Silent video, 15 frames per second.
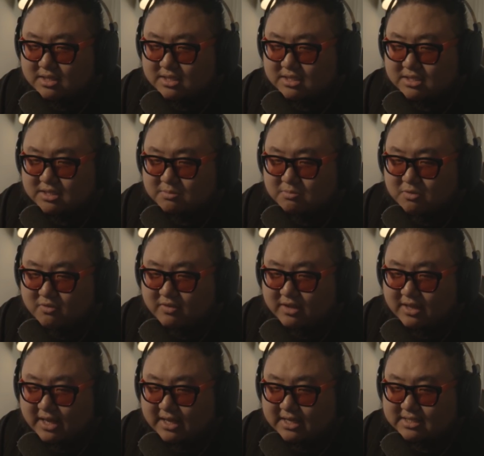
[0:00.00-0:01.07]
This is
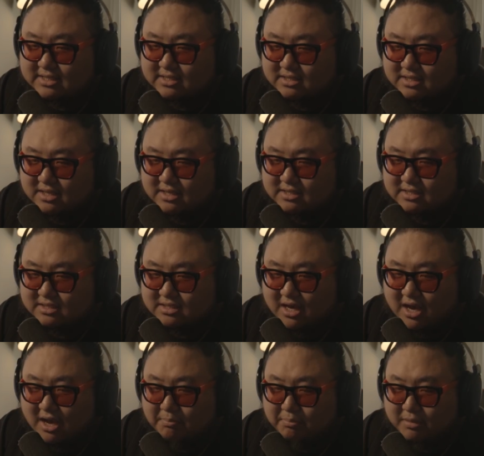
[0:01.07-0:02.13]
moving like it's a
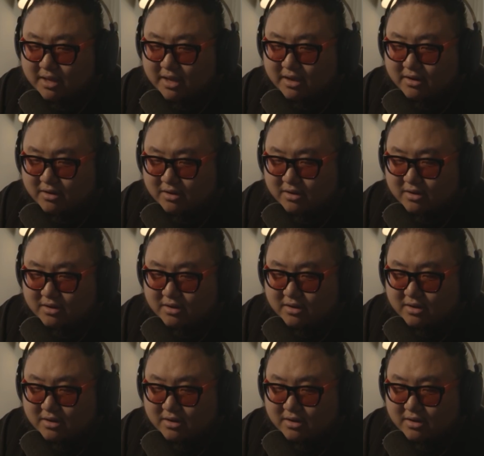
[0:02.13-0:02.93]
top layer